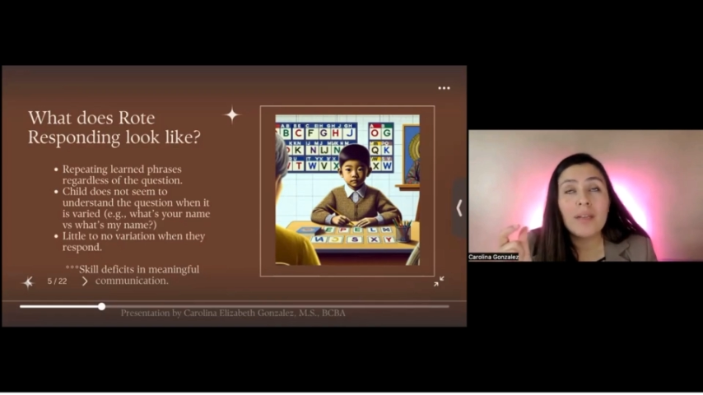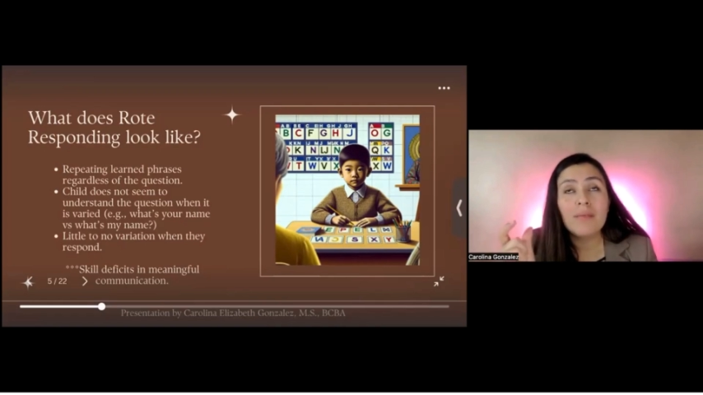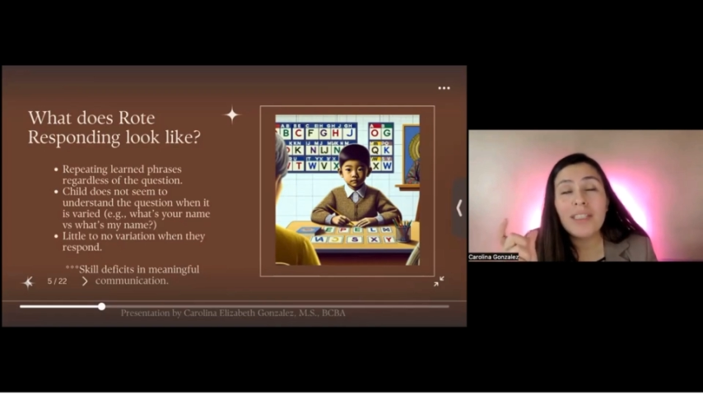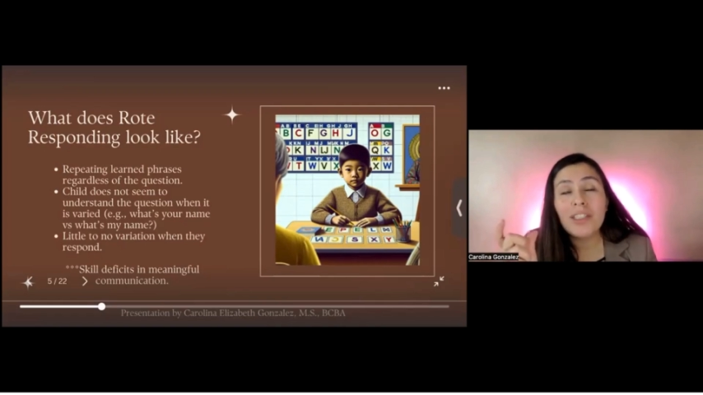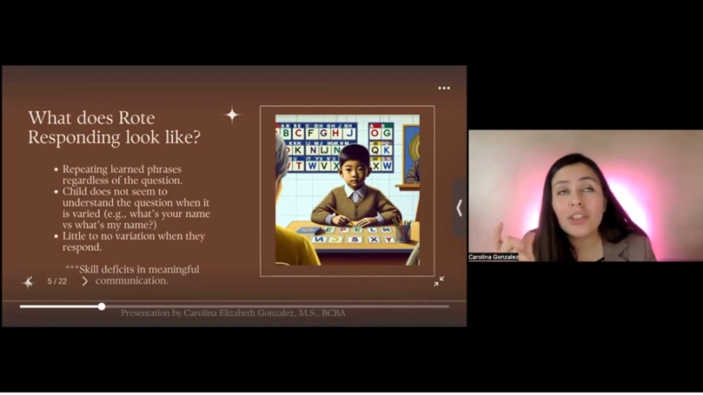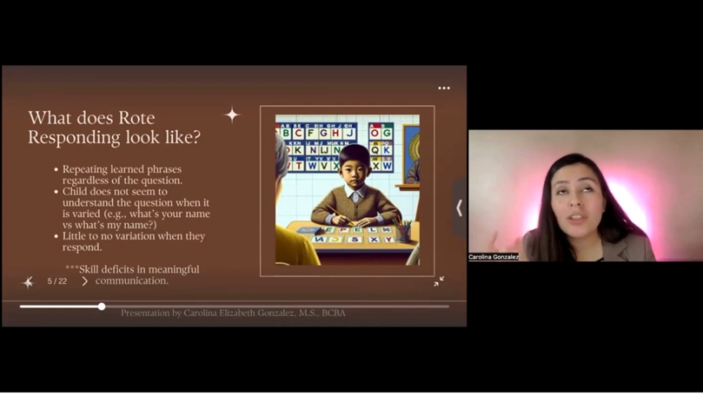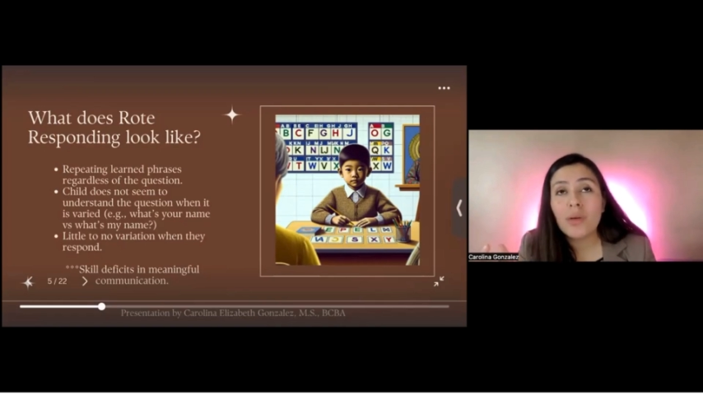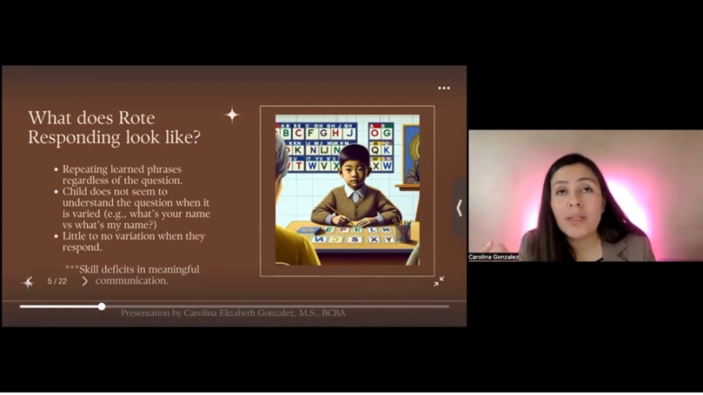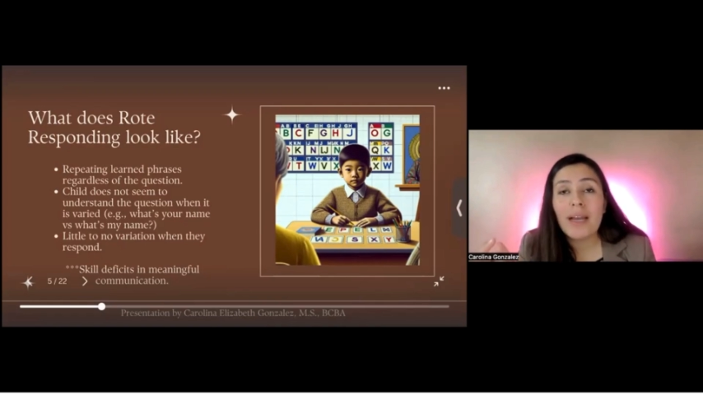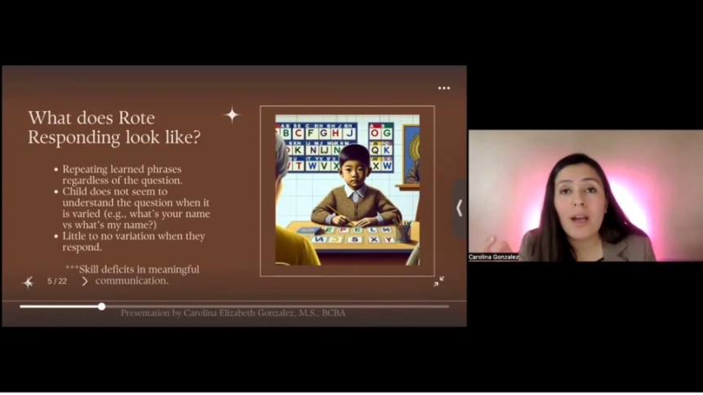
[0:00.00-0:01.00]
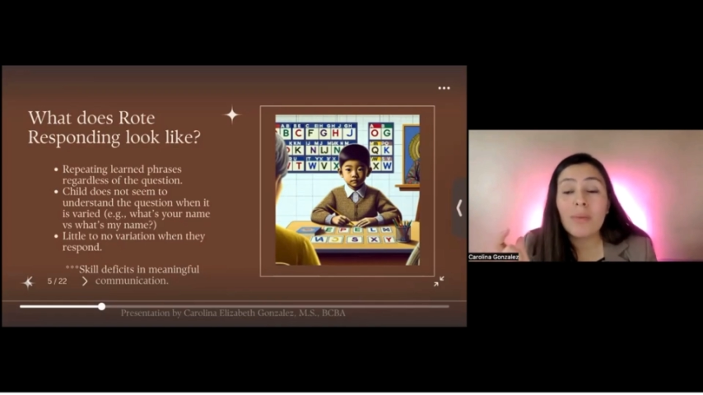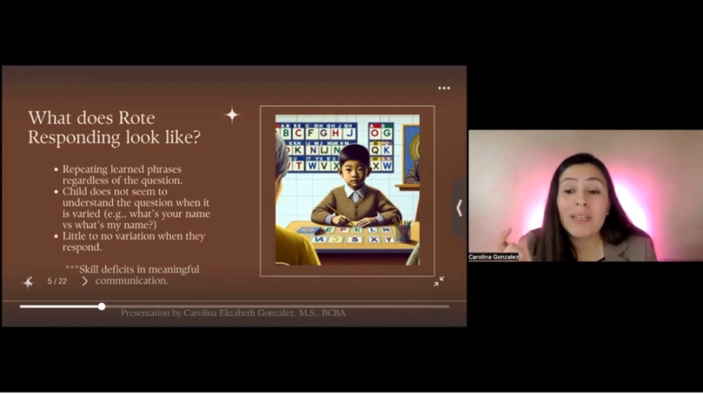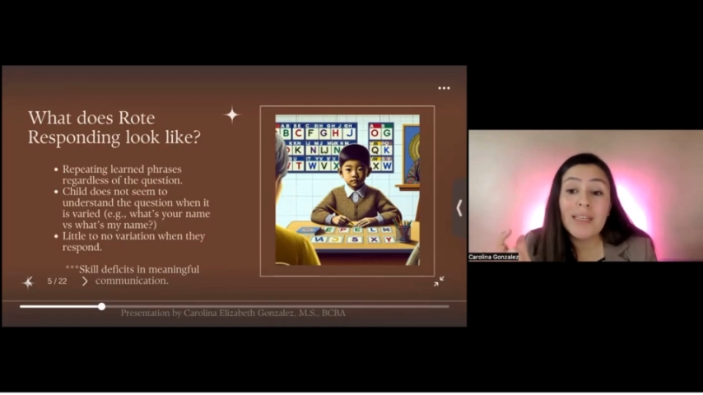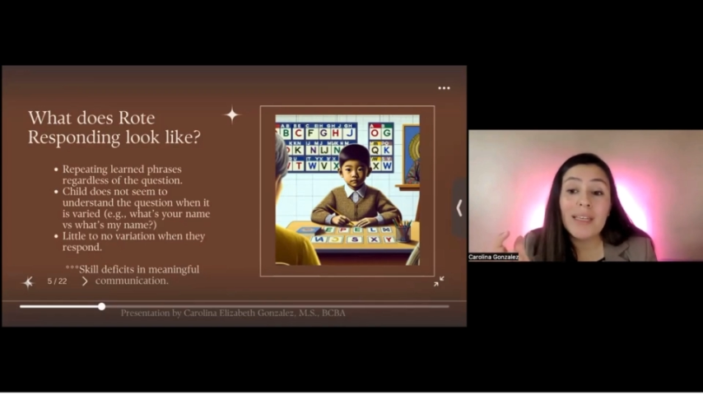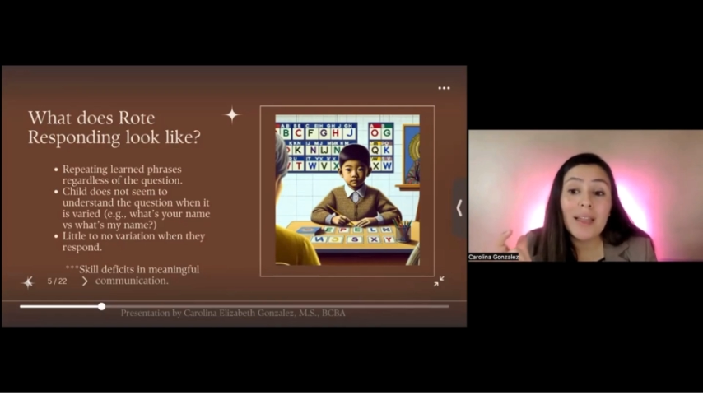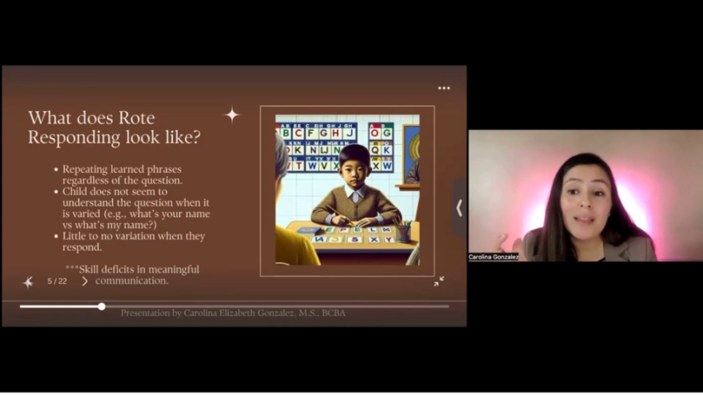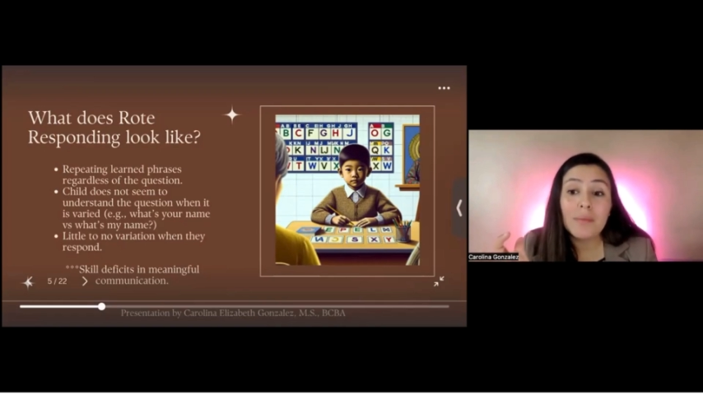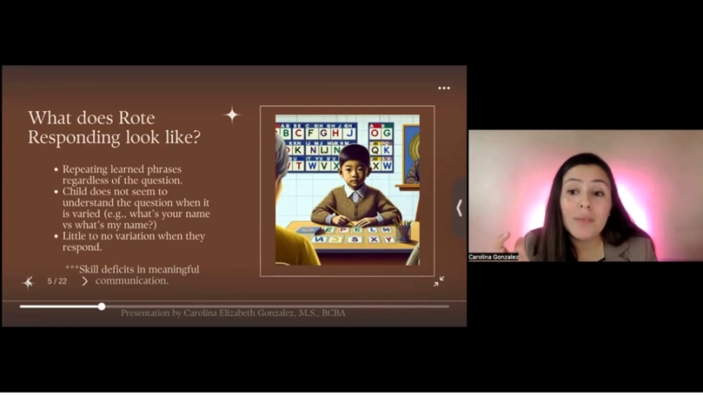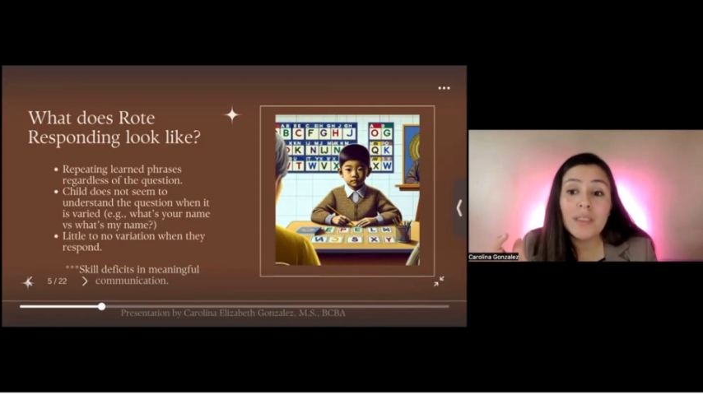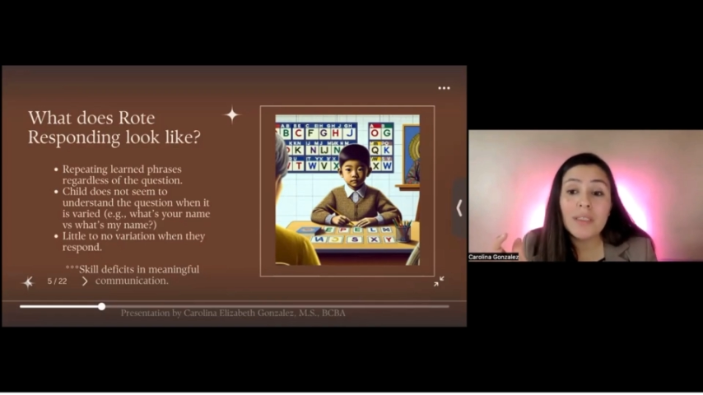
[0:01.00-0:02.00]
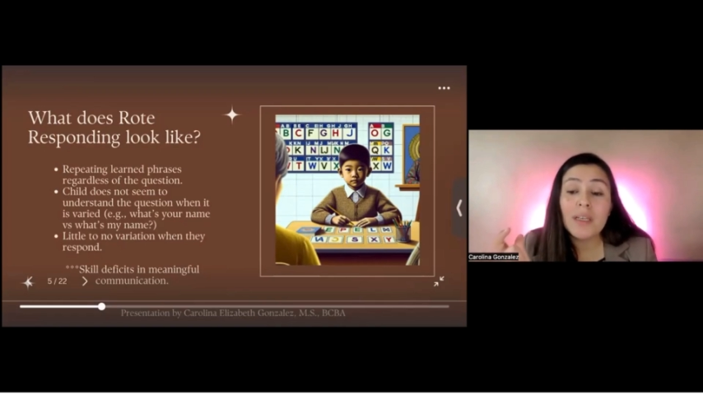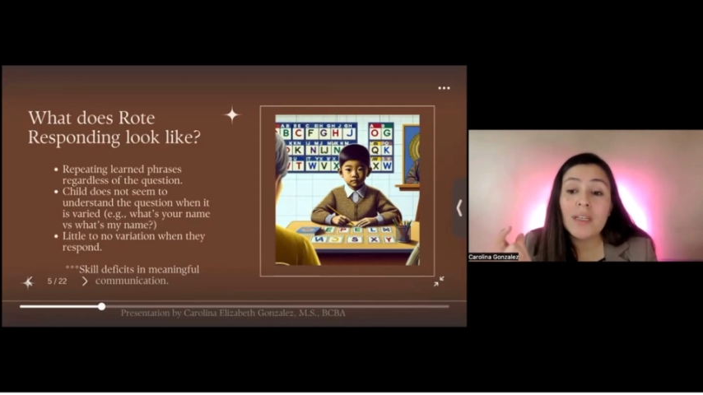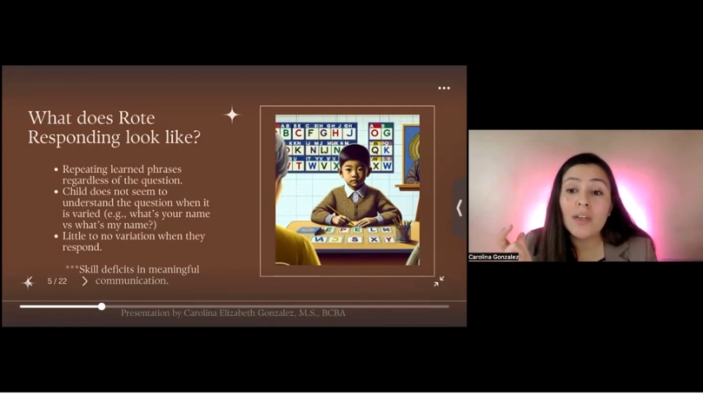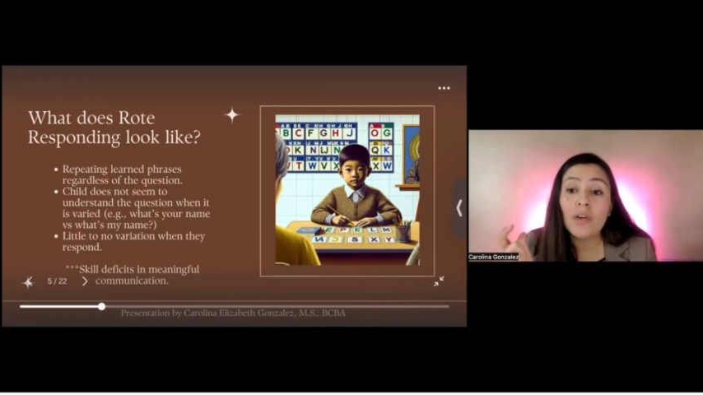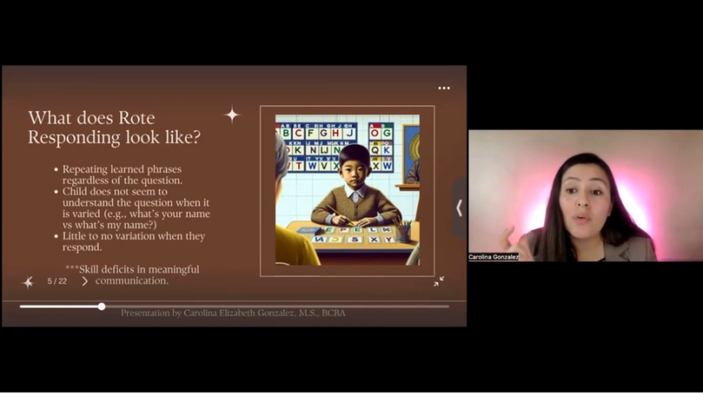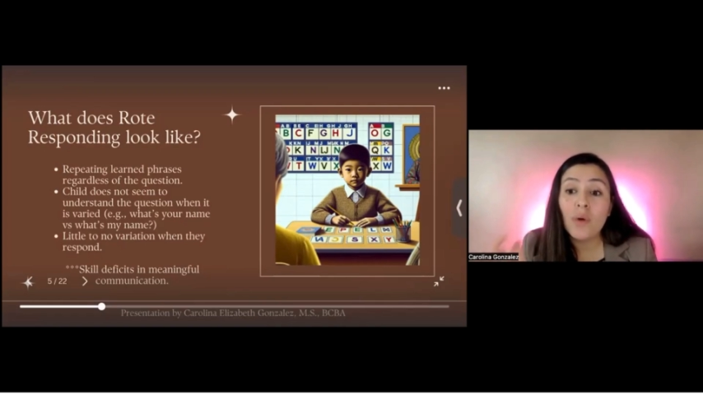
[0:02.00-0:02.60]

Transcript: not just slowing down, but key elements in the